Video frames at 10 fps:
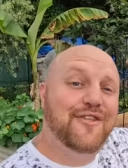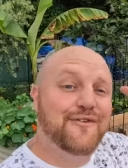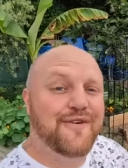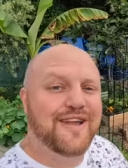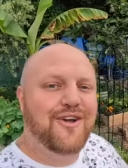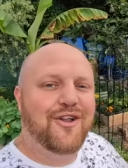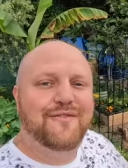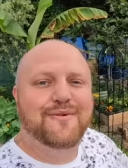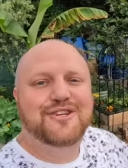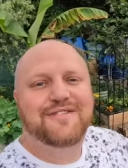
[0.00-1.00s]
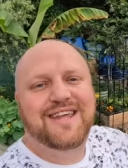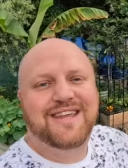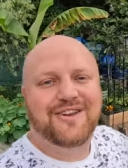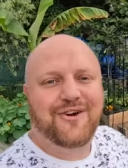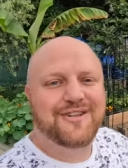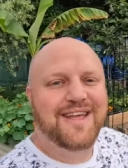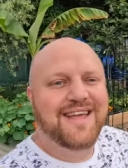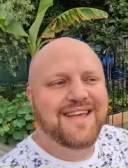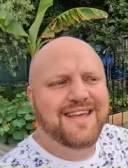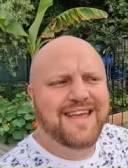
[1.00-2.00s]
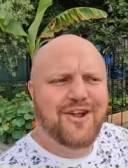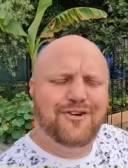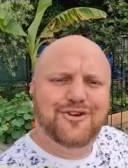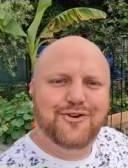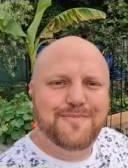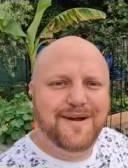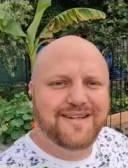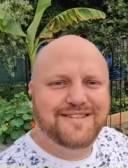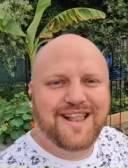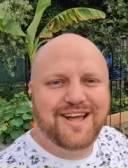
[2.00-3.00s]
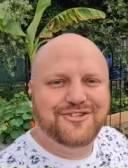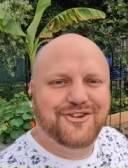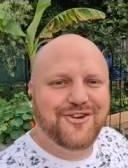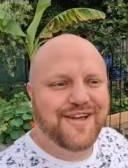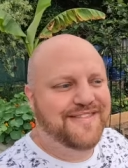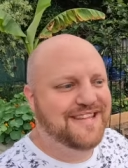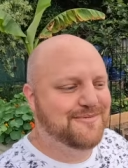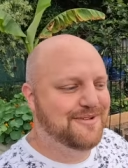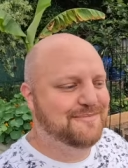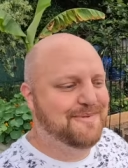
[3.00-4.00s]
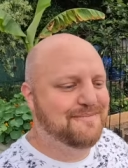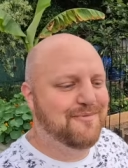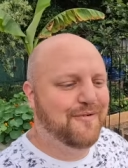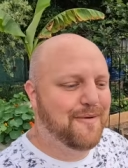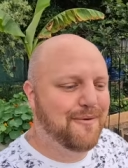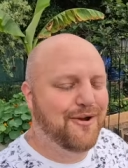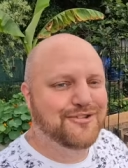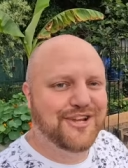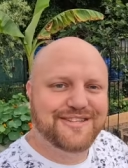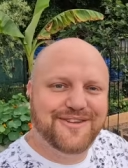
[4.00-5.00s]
the Fig and Olive, which I've taken on in October last year, and this one has been more of a project.